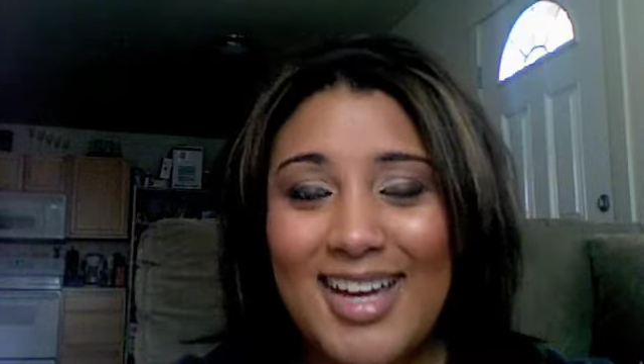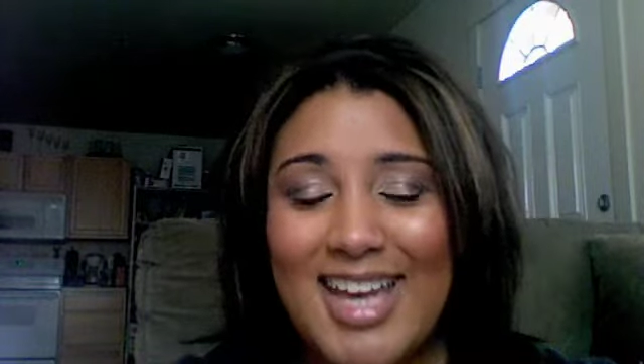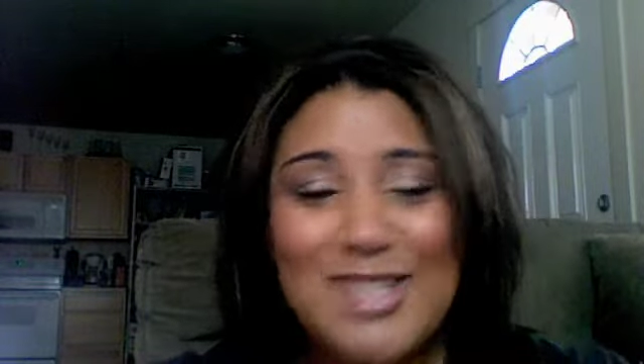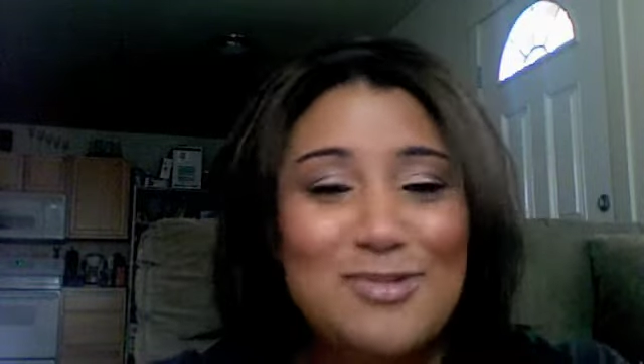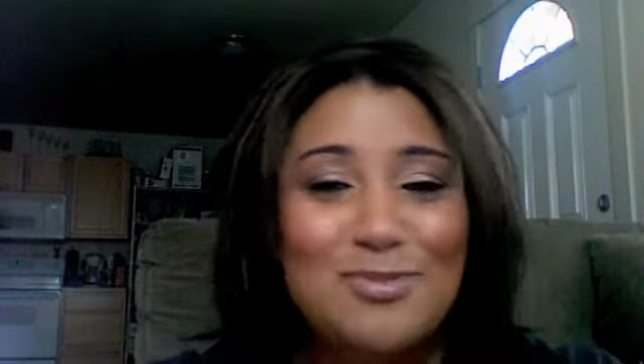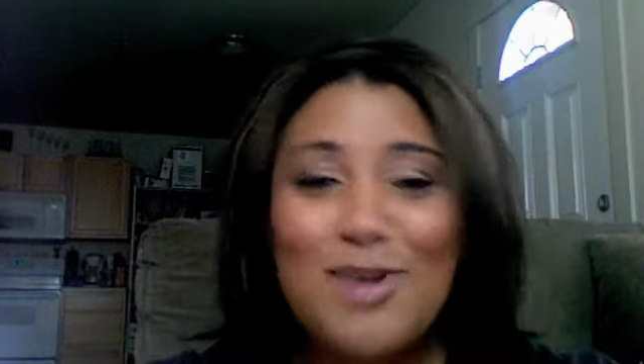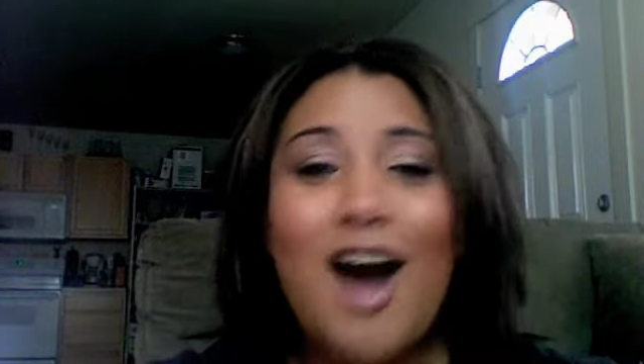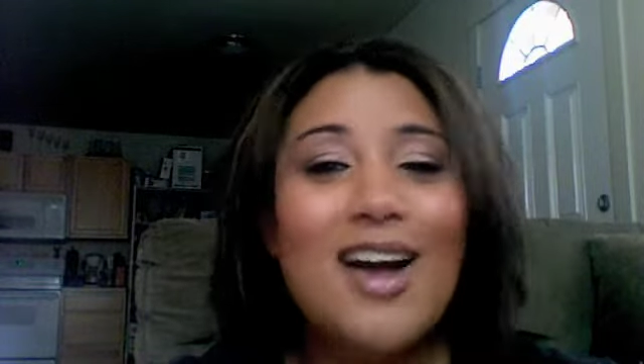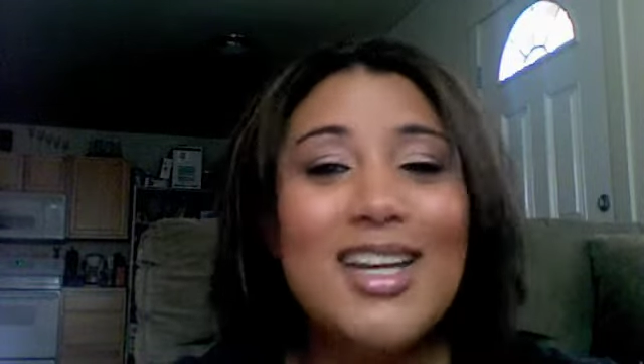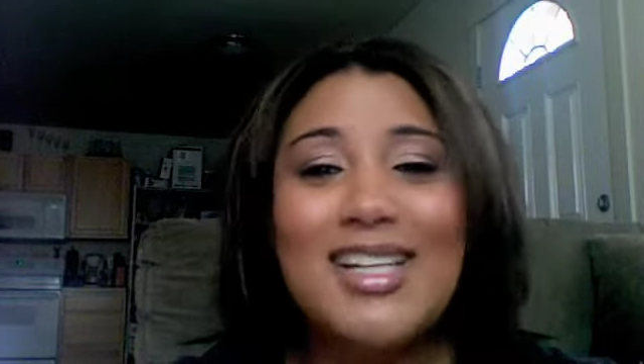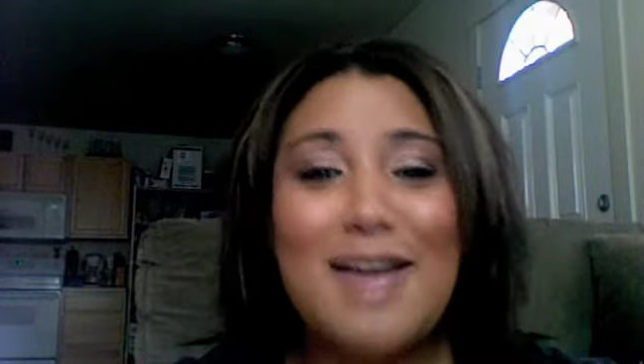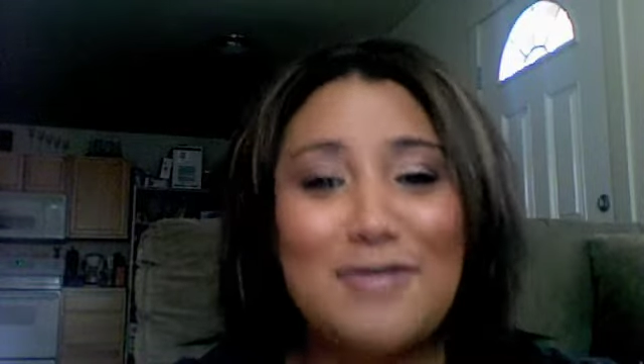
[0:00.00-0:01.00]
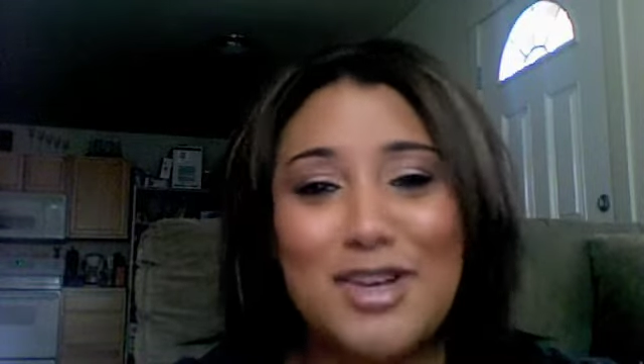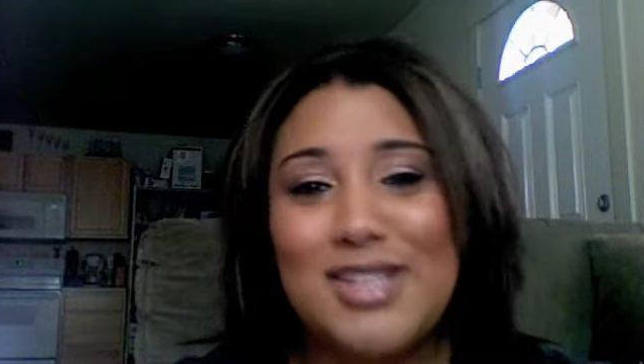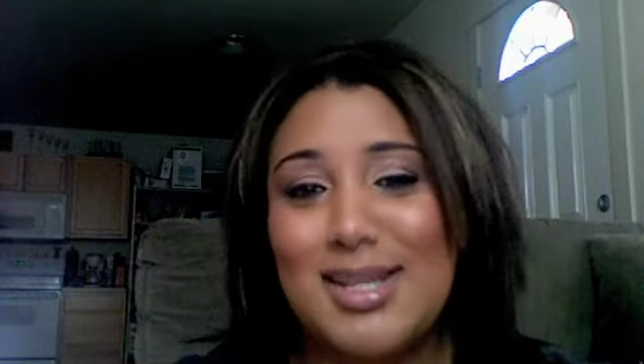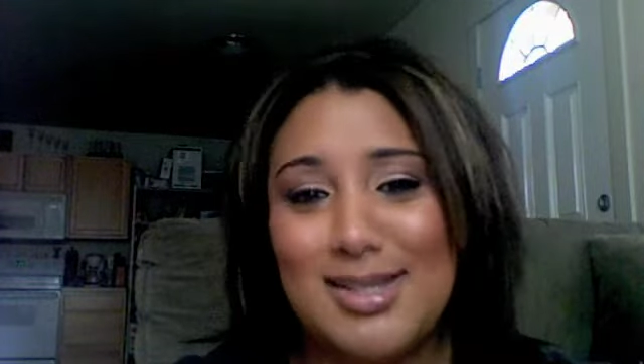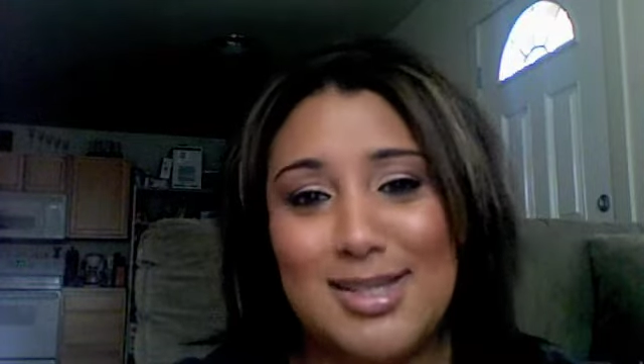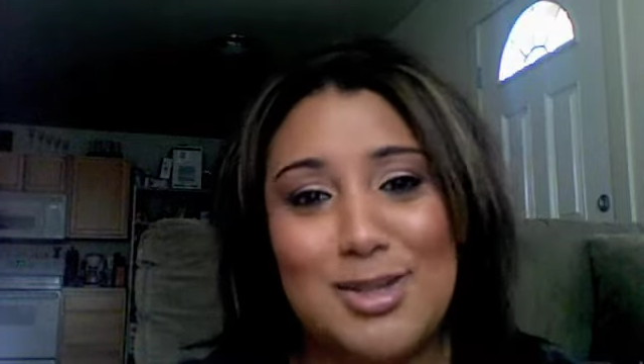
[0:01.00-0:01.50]
it's wrong in every
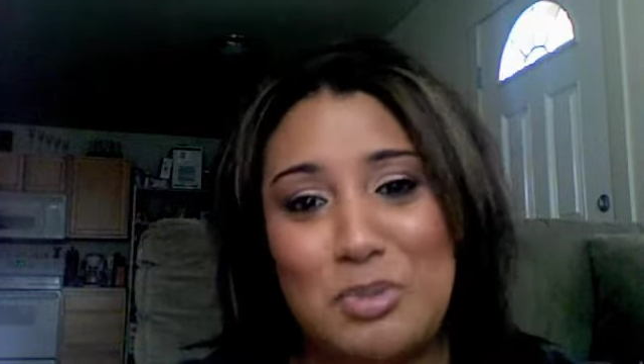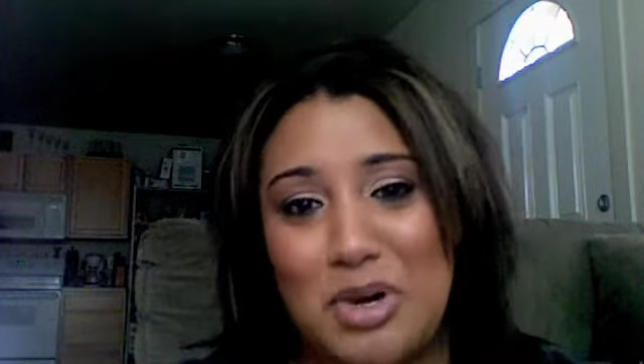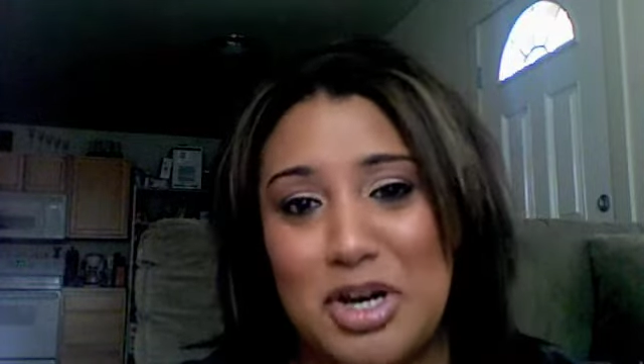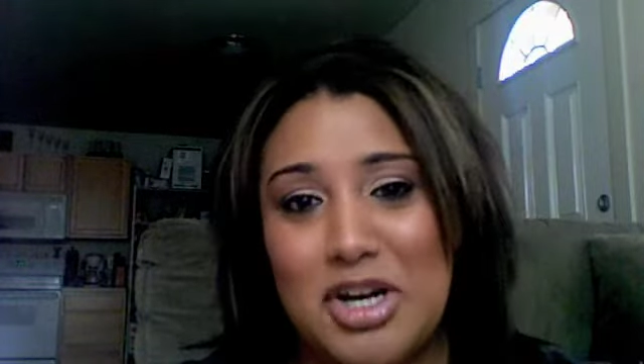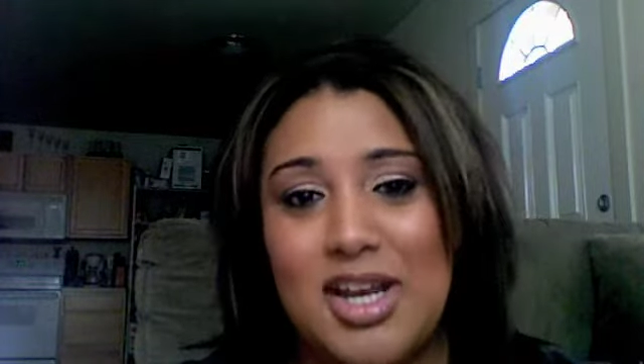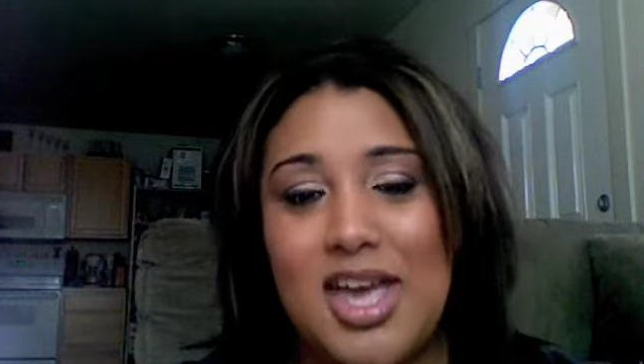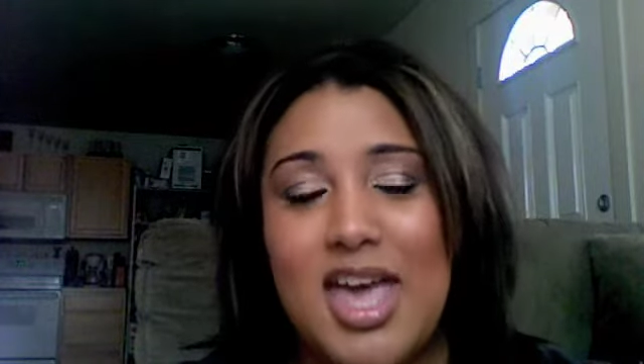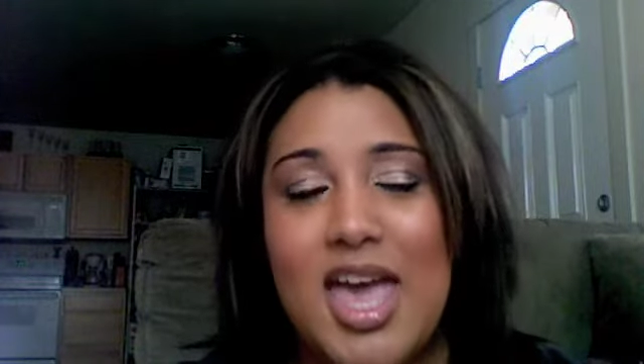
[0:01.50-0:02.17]
sense of the word.